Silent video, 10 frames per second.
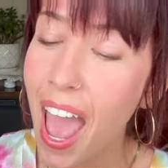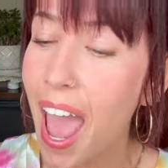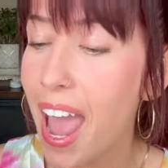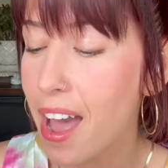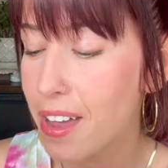
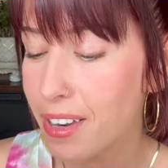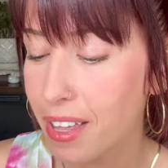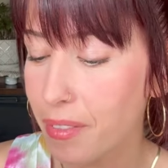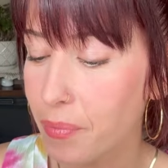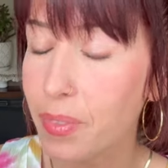And
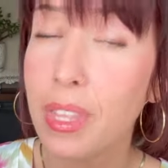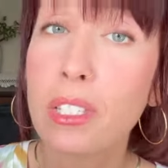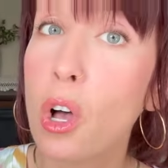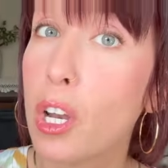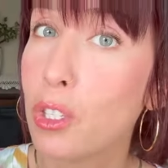this
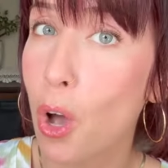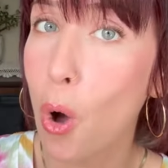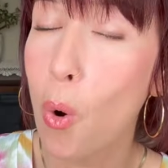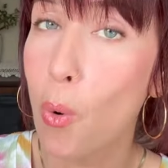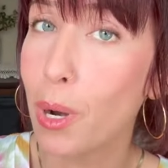on its own